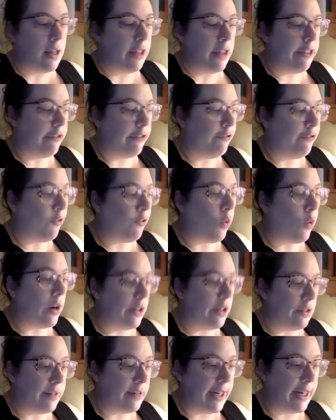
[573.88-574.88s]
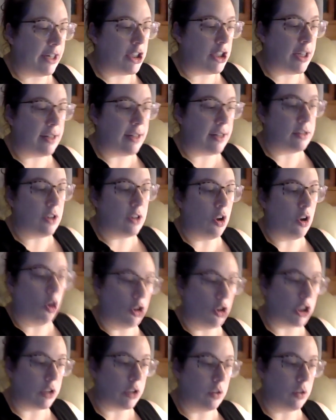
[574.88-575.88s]
The fourth region is
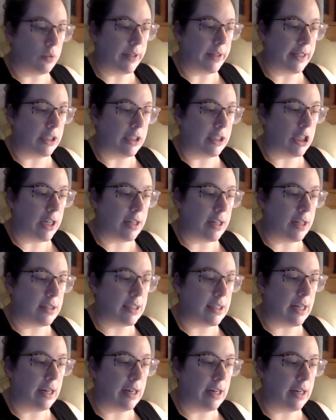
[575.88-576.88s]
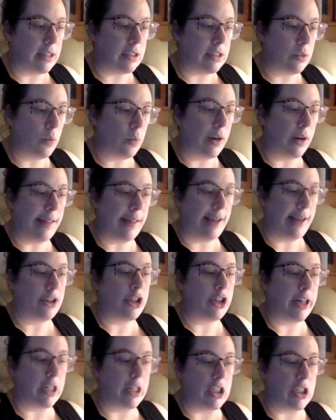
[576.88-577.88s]
cultural regions, and it's where they
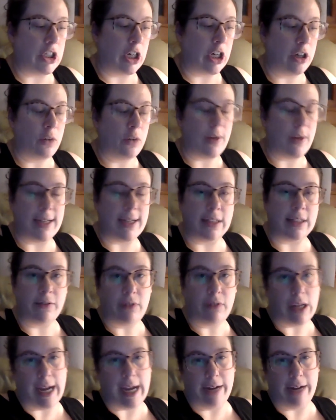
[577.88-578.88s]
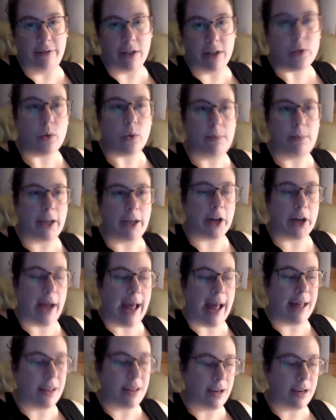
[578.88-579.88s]
share certain ways of life. This would be your
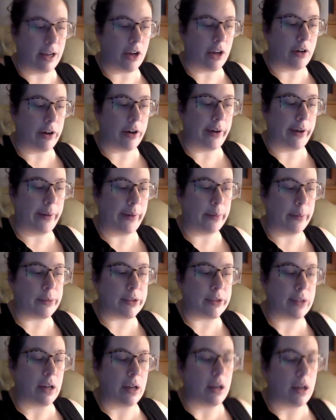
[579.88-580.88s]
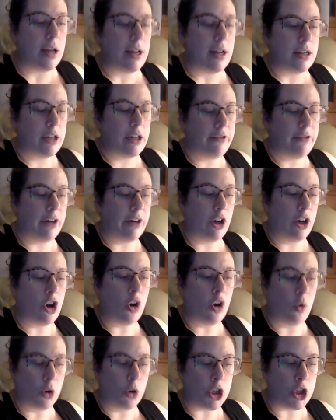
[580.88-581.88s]
ethnic groups, different
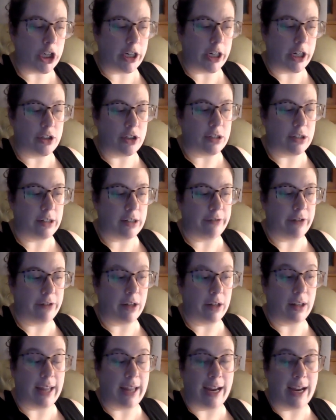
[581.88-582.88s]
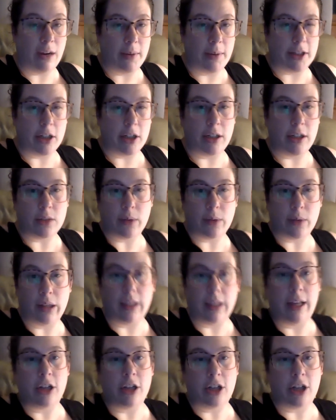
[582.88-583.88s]
cultures, different languages,
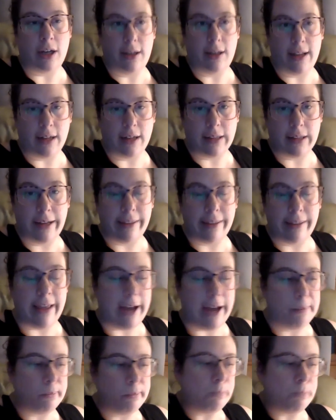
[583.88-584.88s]
religion, things like that.